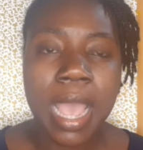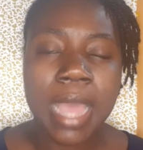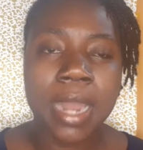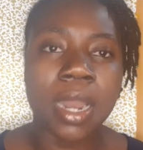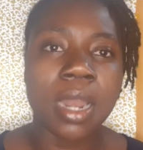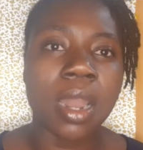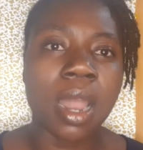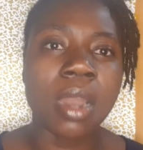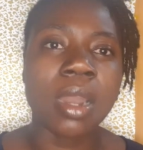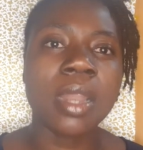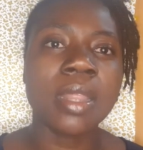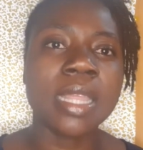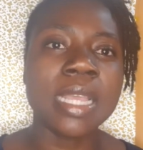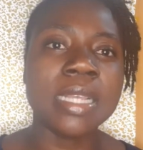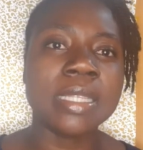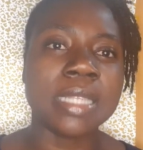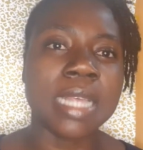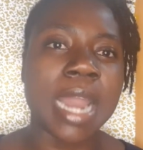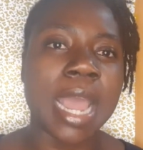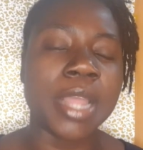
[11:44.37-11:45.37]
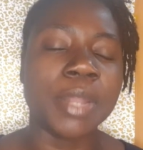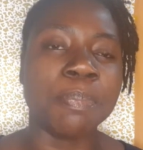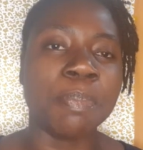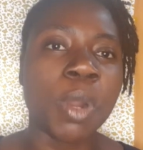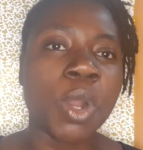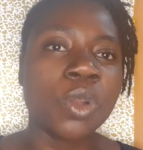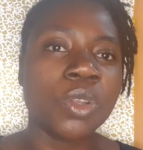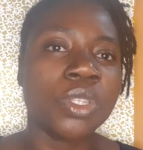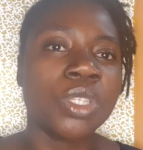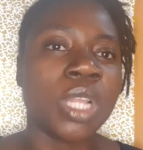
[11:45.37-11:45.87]
And a lot of things that I
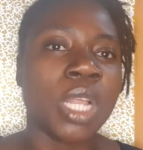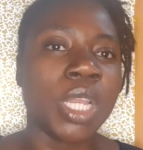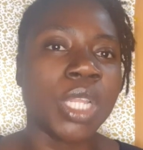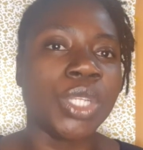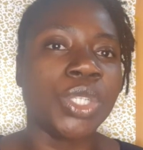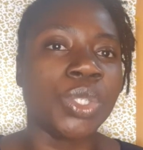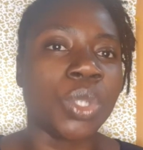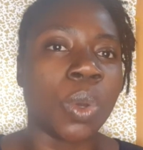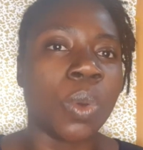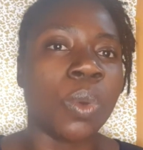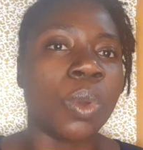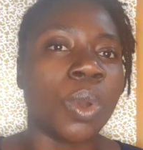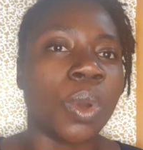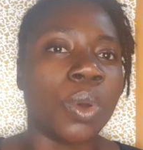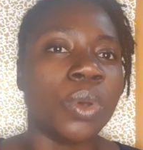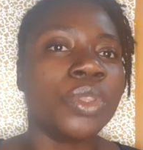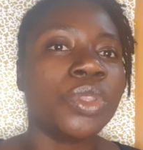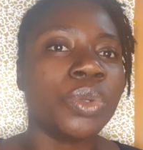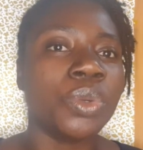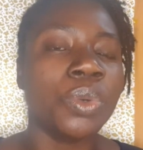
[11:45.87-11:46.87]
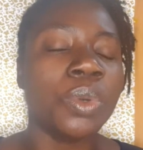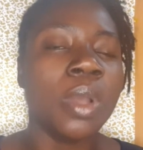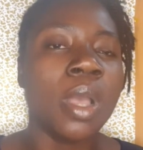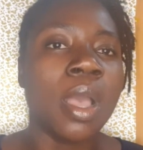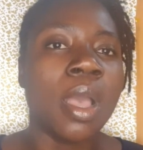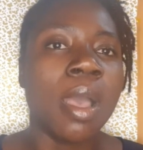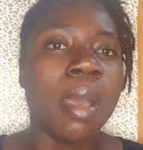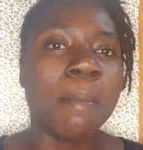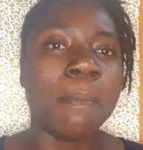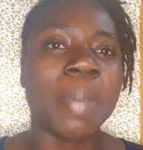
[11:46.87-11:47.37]
personally don't go through,
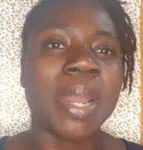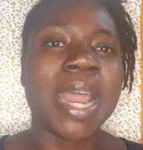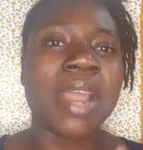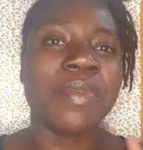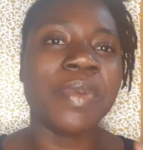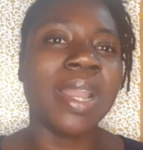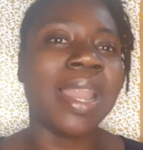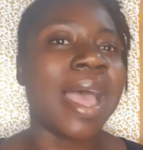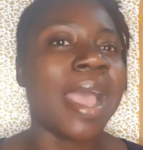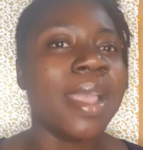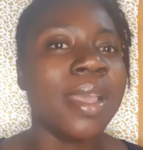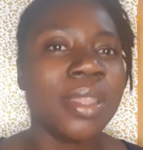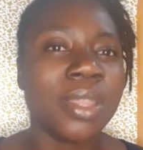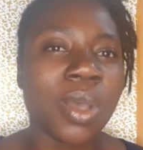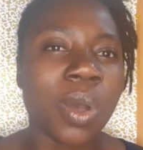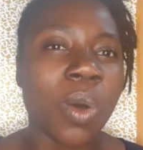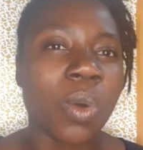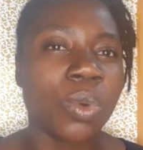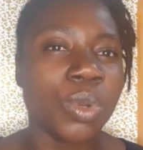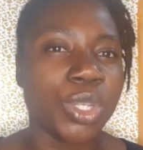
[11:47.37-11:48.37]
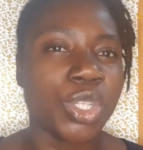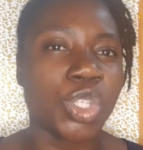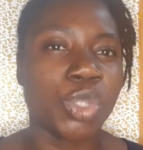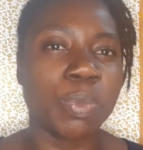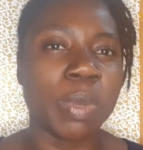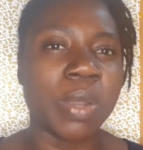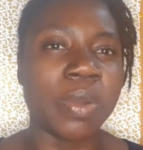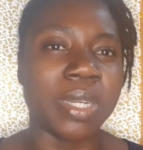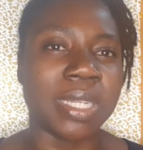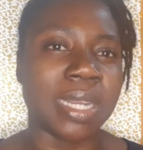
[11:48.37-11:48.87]
but I rely on the Holy
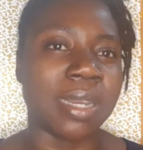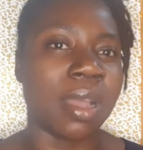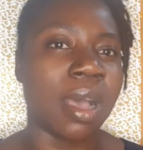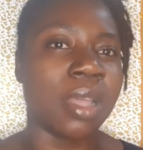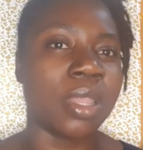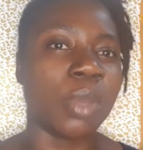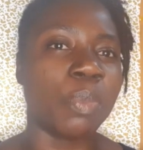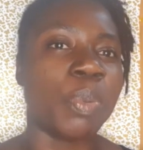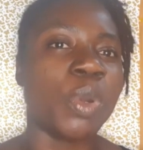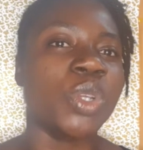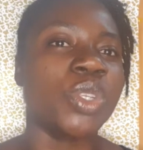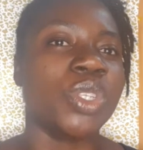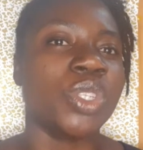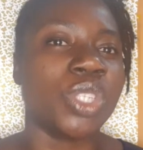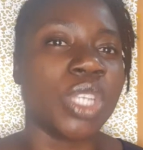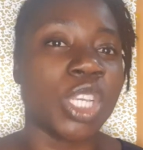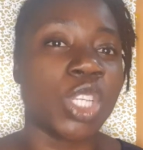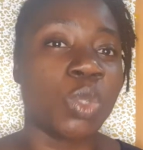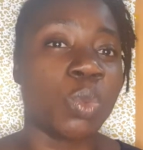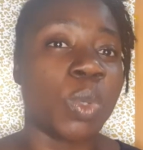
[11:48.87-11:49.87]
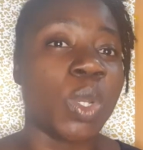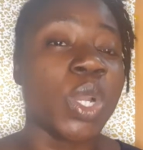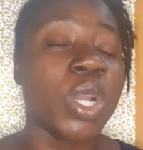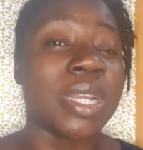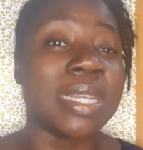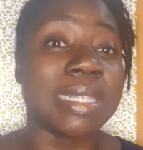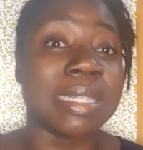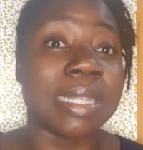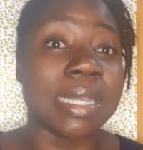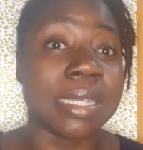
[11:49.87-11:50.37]
Spirit and other person's
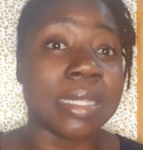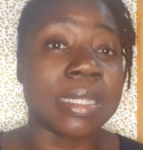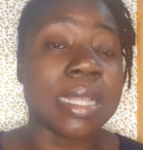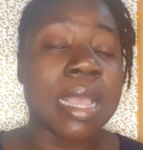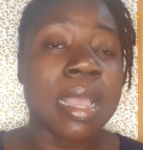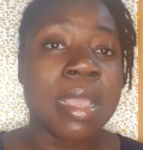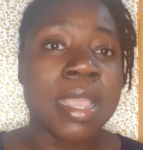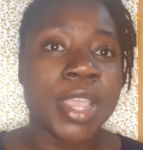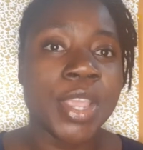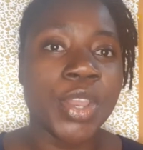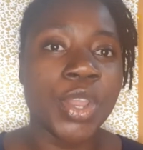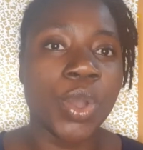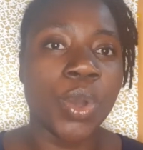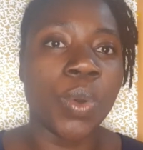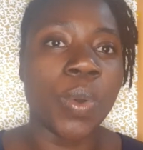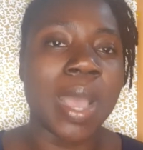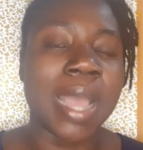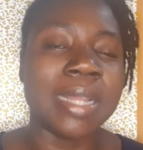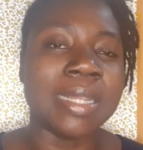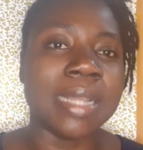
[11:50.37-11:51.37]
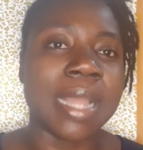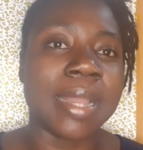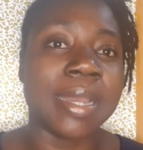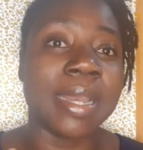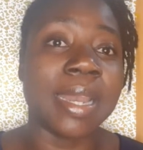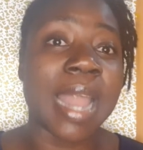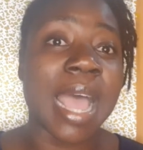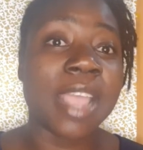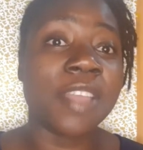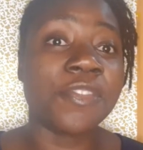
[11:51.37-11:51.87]
experiences, and
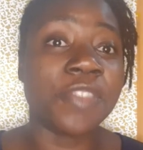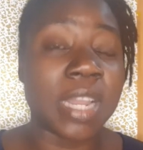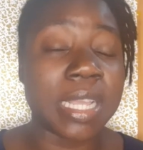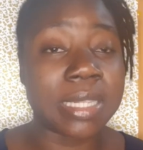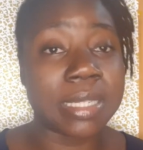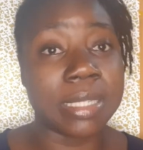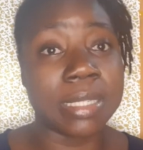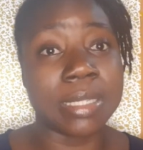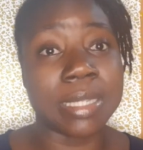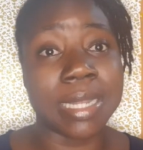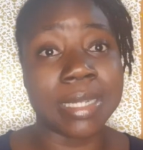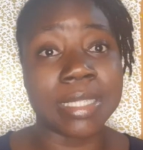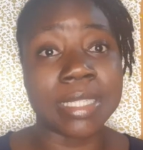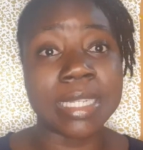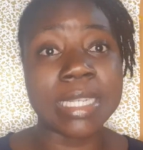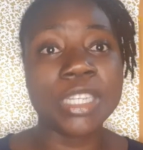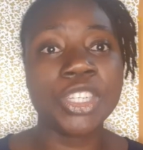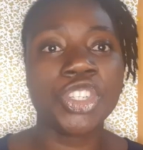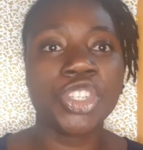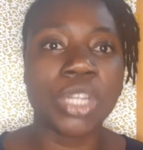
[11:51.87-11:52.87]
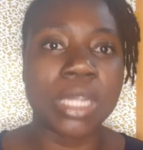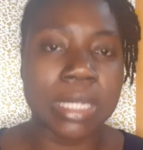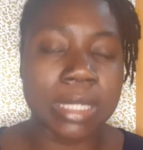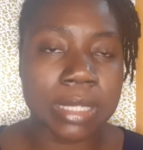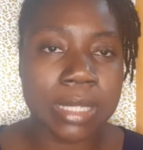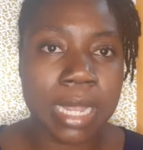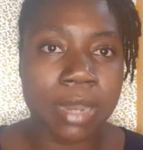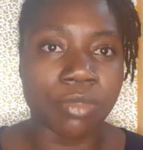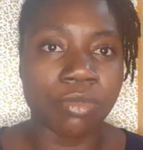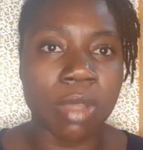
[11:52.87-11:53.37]
life lessons and
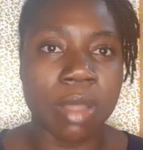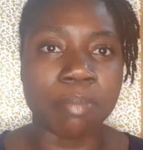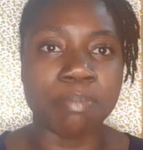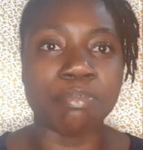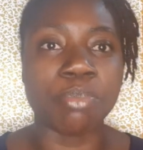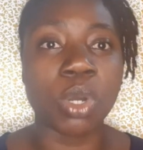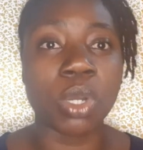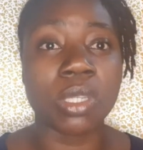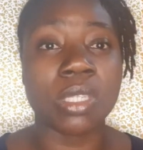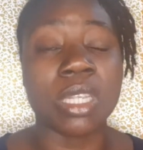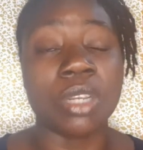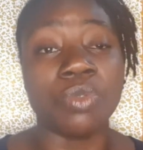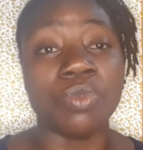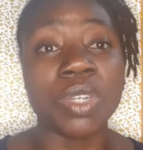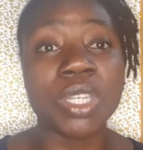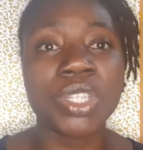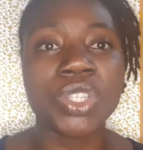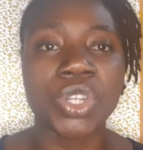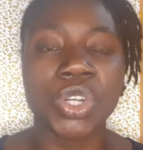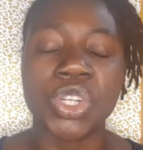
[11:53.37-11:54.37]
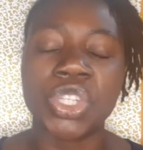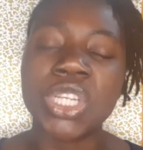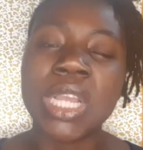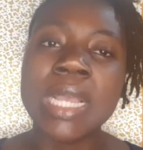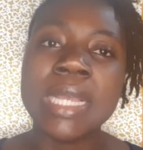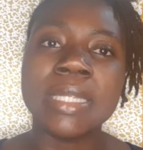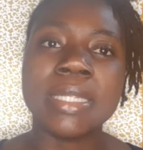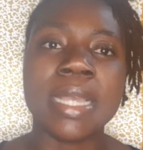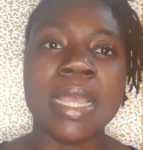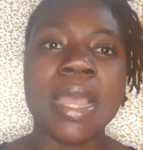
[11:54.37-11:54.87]
teachings and books and research
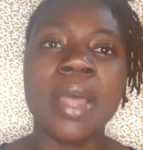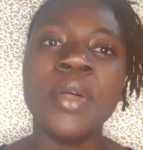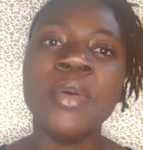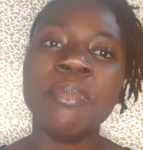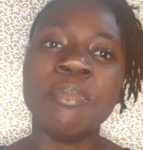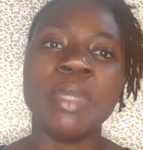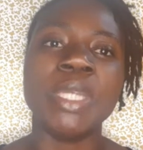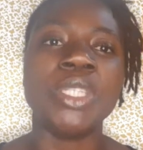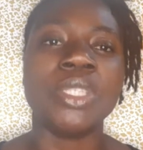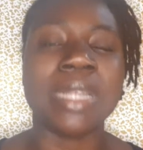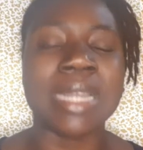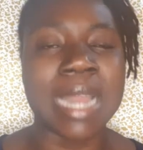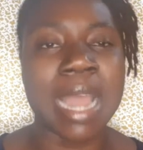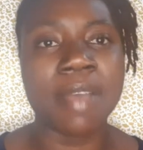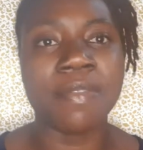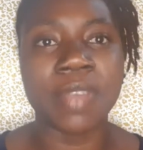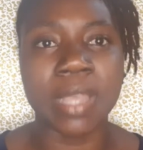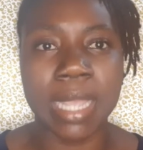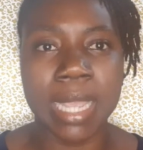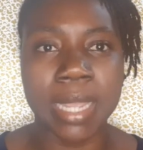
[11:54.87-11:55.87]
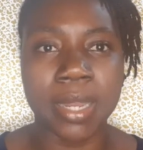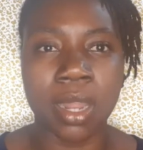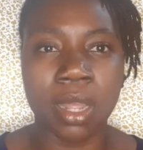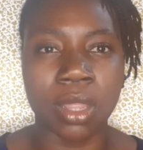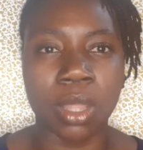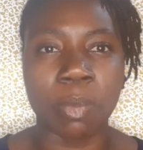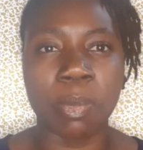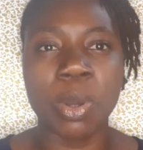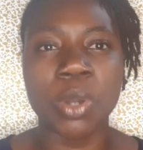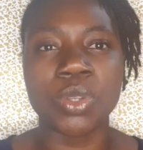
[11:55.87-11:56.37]
to help me to navigate
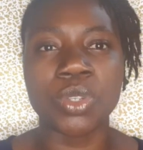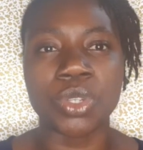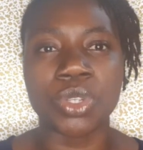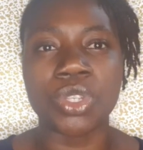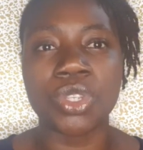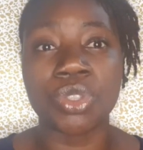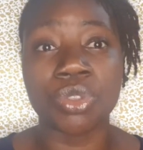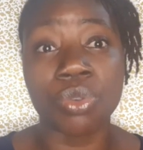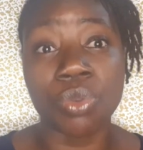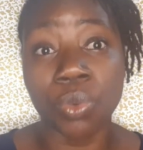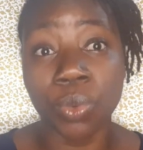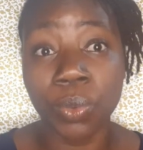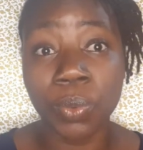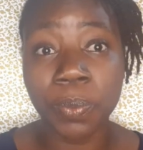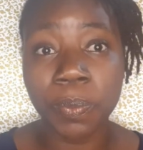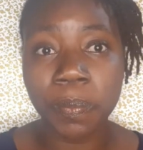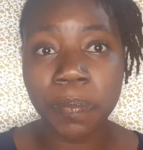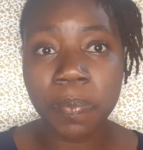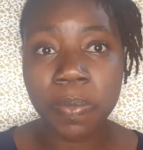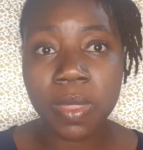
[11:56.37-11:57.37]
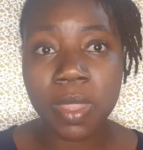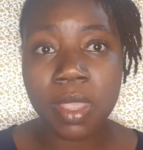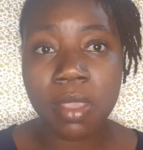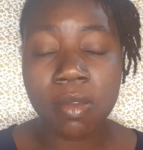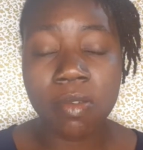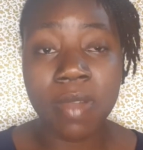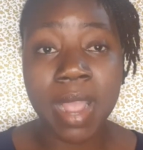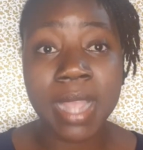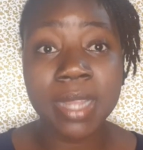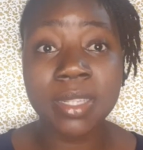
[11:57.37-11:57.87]
other persons through,
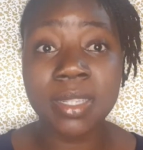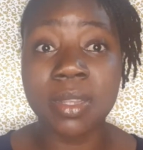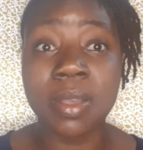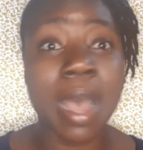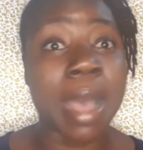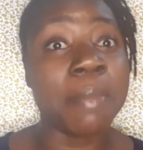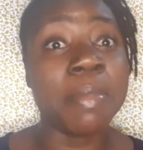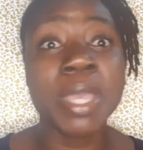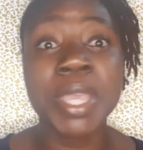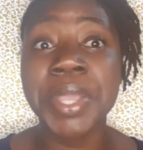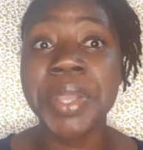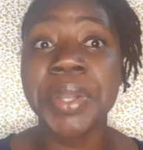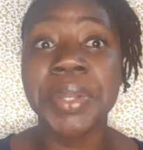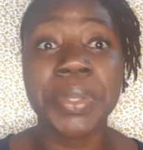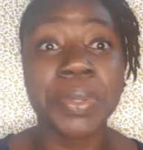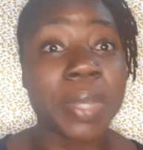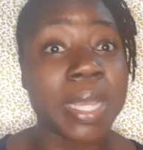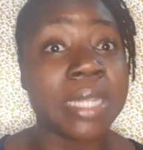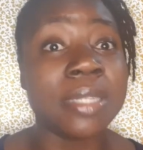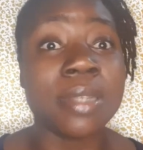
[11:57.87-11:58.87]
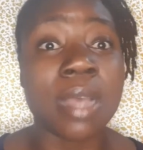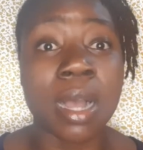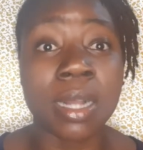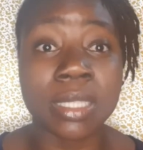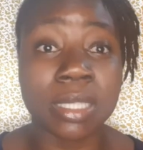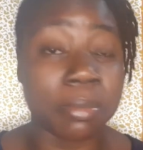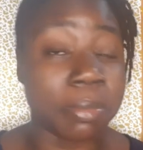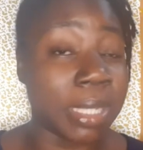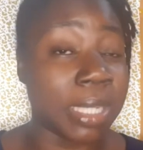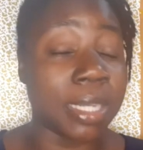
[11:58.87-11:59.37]
right? So I'm here. You can talk
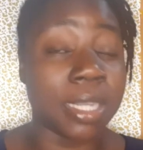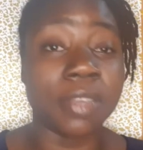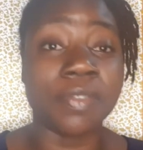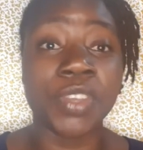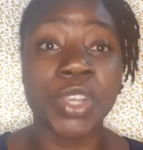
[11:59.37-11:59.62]
to me, leave your